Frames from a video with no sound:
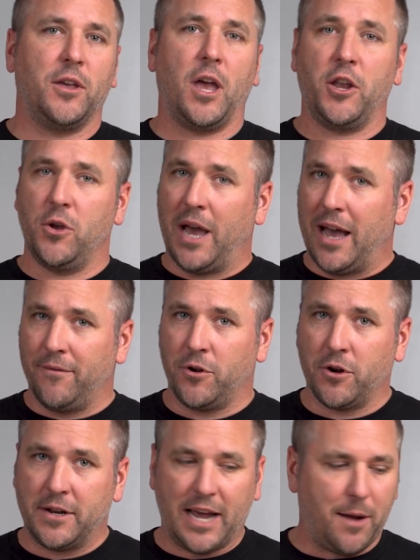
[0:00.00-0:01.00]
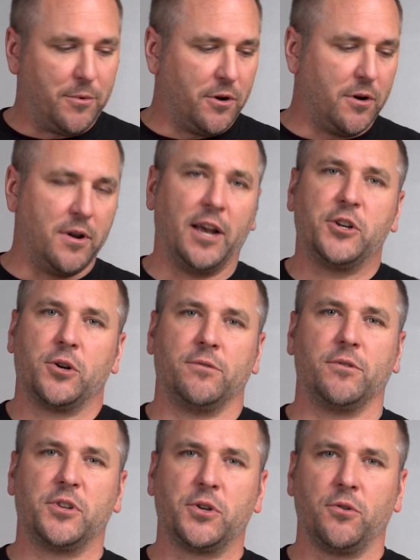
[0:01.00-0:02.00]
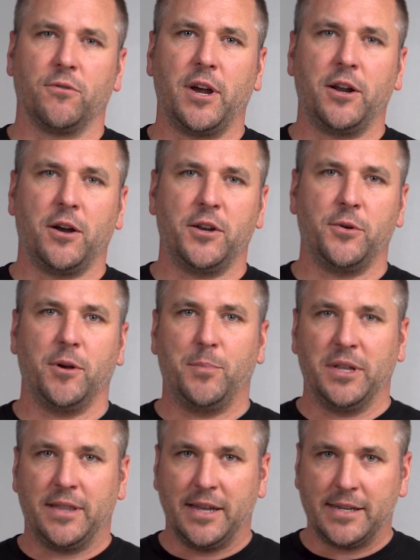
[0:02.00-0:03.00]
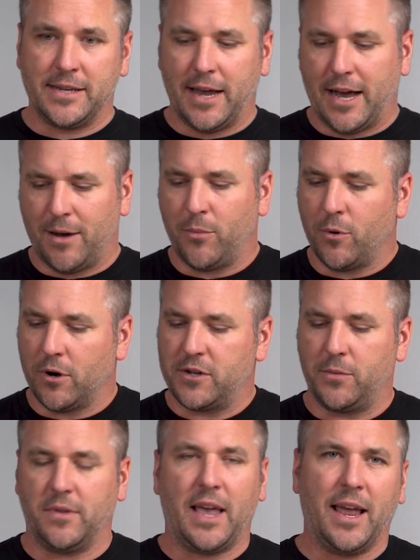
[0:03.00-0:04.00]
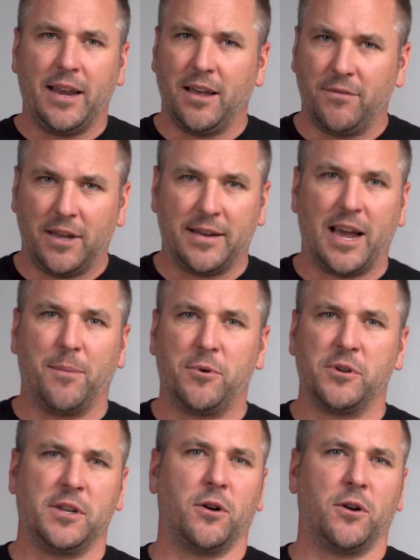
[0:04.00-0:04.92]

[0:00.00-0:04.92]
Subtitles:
and you have your adapter, Nitro will screw right onto it. But this knob works with any of the adapters